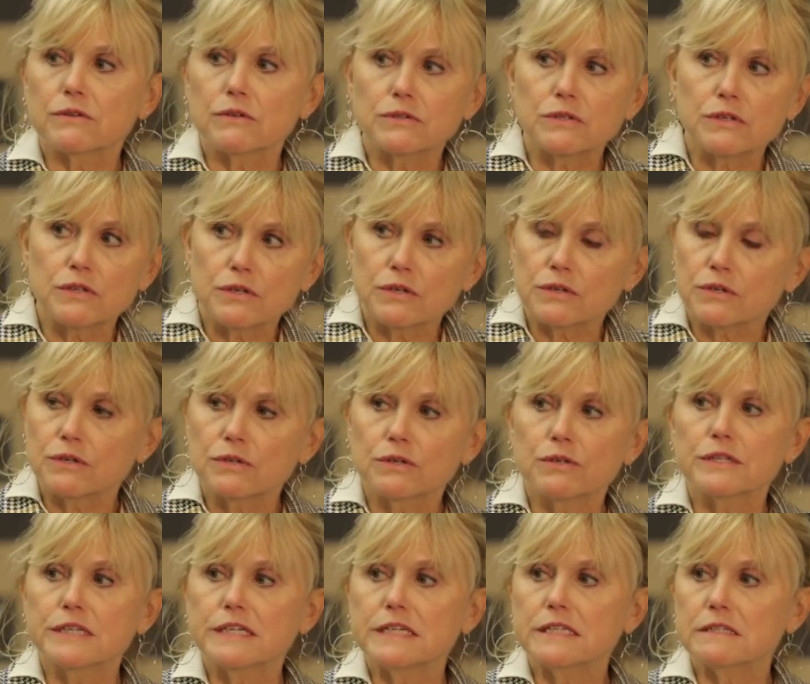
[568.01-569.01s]
Those are the
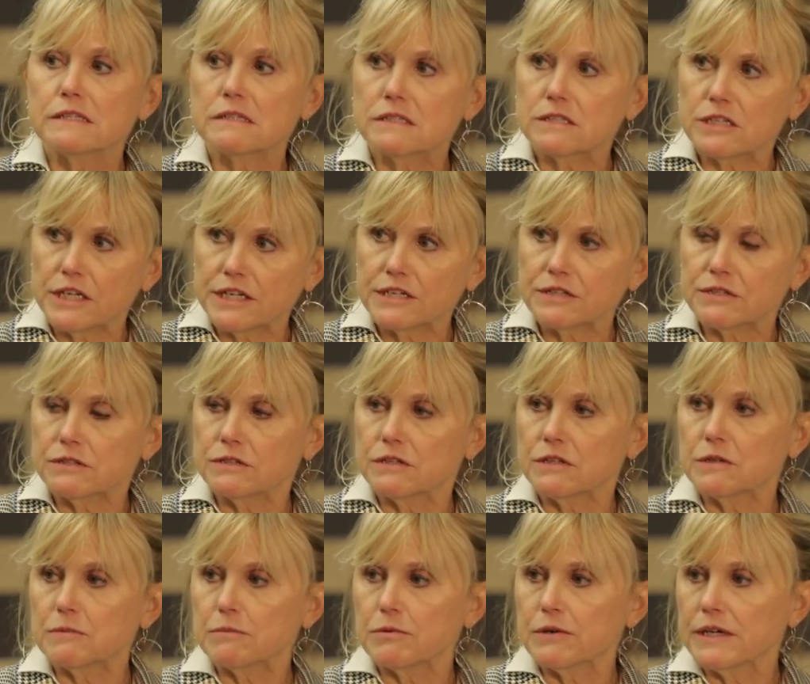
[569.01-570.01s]
earliest changes
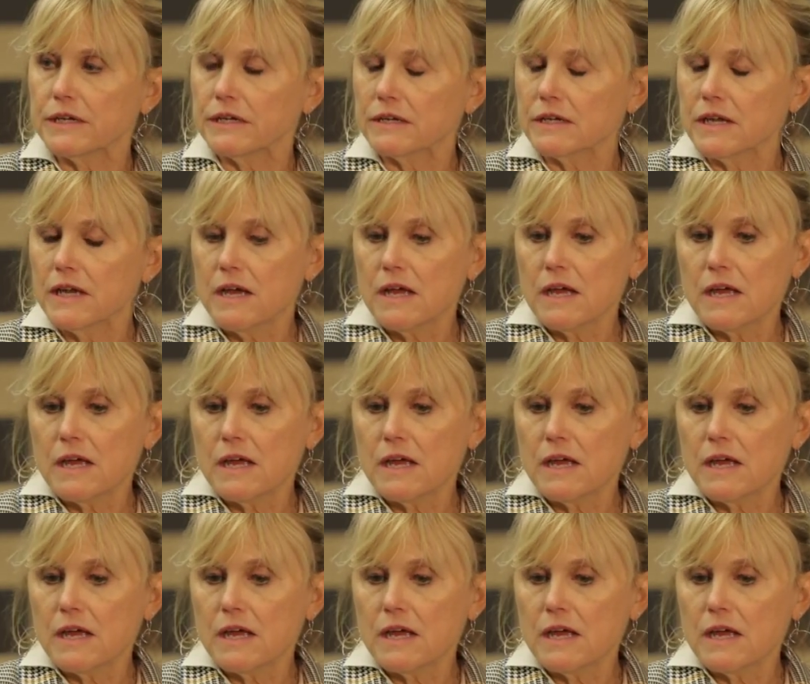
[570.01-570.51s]
in the brain.